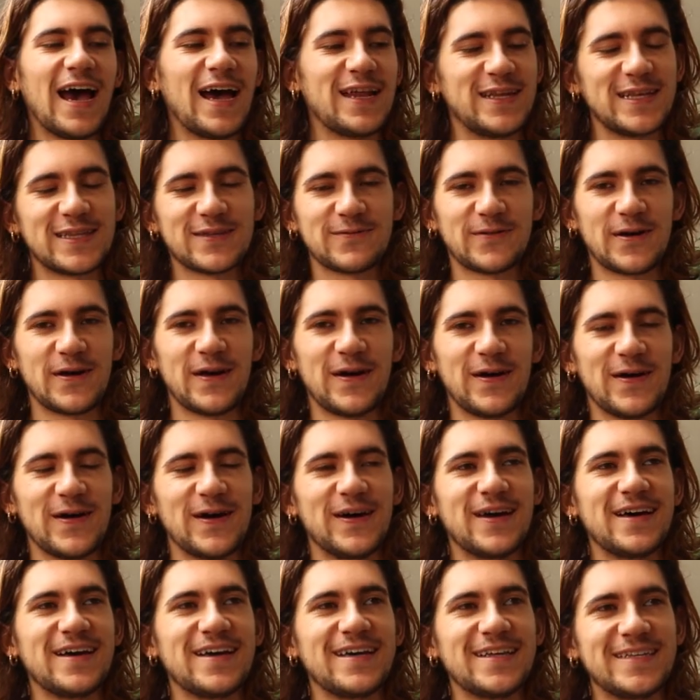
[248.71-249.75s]
And this
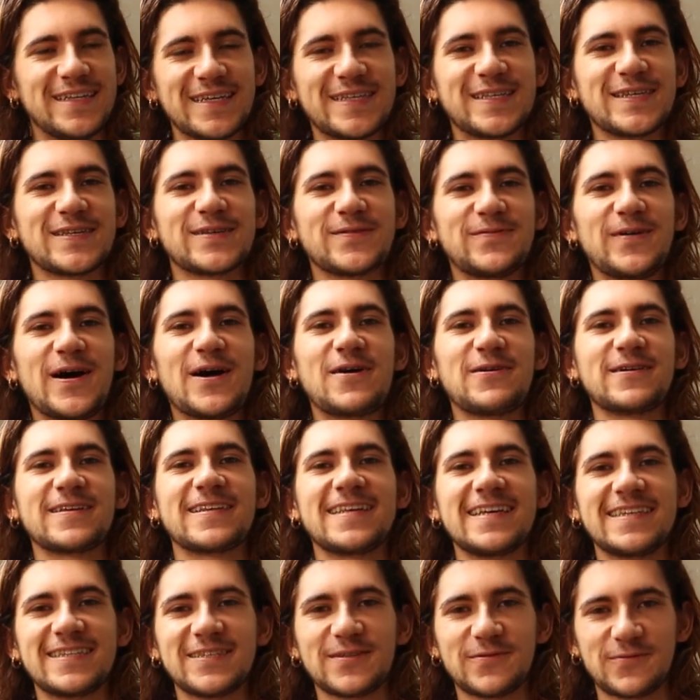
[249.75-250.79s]
is where it
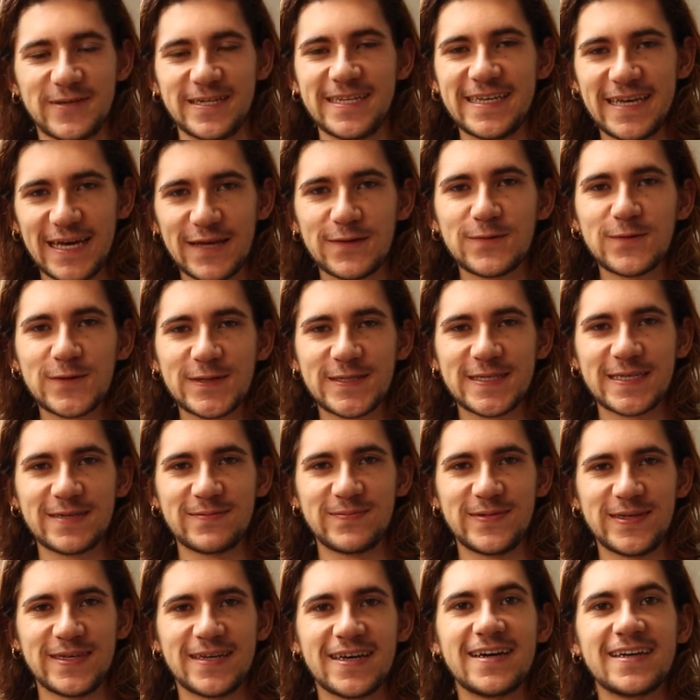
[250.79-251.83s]
gets really interesting,
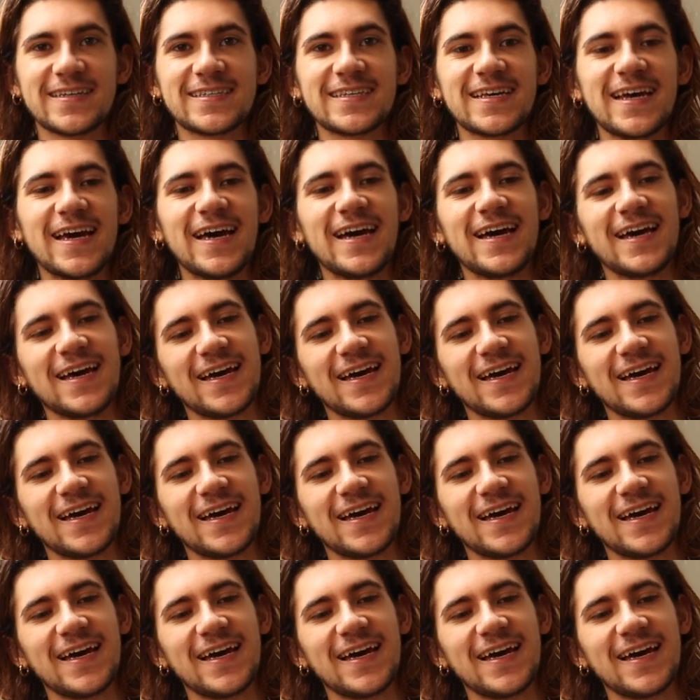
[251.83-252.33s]
because